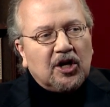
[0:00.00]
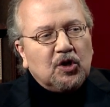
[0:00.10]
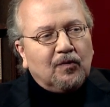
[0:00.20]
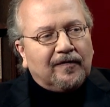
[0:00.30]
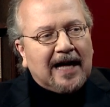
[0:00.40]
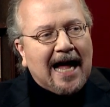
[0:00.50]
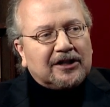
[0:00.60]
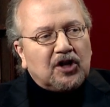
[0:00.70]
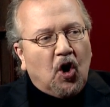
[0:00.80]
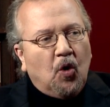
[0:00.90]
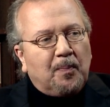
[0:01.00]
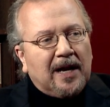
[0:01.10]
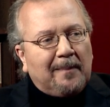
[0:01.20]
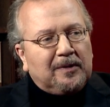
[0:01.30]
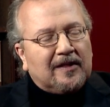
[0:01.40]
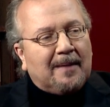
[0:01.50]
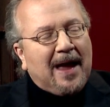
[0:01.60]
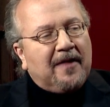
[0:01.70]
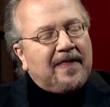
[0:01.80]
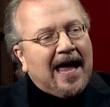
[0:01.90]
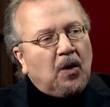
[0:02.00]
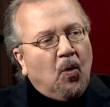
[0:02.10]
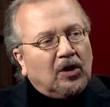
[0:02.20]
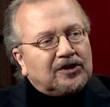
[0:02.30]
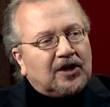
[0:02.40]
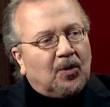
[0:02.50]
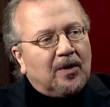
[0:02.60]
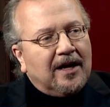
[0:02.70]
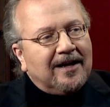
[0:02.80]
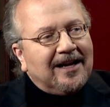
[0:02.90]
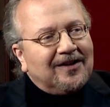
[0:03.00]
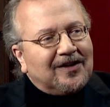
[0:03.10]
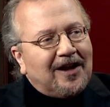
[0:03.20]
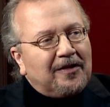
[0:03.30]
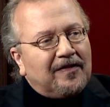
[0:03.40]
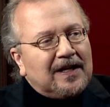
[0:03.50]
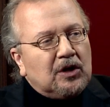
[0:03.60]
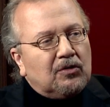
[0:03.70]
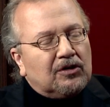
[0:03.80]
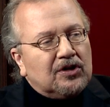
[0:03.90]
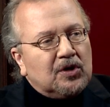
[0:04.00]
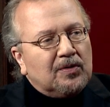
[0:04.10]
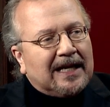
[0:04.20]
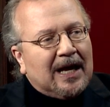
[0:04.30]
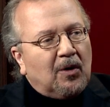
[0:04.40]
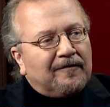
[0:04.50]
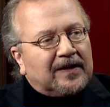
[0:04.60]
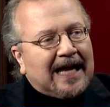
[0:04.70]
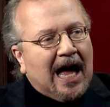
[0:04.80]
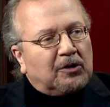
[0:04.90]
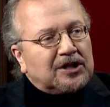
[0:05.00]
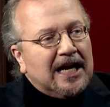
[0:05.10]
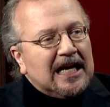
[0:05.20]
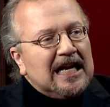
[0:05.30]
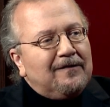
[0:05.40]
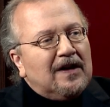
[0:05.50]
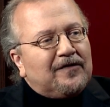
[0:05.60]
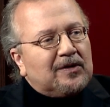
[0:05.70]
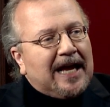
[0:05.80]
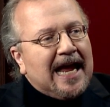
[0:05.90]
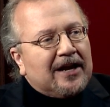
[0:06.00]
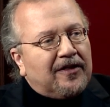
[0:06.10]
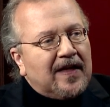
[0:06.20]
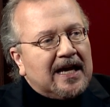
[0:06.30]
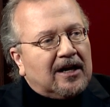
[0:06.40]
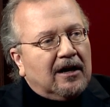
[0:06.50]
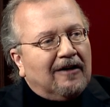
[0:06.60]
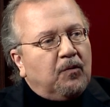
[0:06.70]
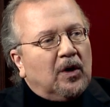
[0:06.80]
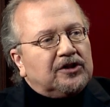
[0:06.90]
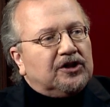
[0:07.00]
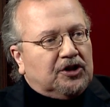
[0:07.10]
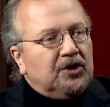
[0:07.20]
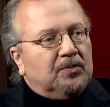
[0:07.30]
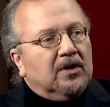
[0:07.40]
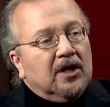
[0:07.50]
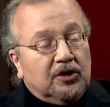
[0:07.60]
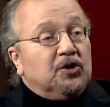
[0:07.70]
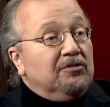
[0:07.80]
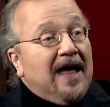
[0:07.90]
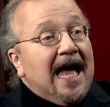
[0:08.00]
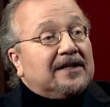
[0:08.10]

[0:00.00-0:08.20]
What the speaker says: You've got to open up to them. And that also is another thing you can do to get off the couch, even if you can't think of what to do. Do that.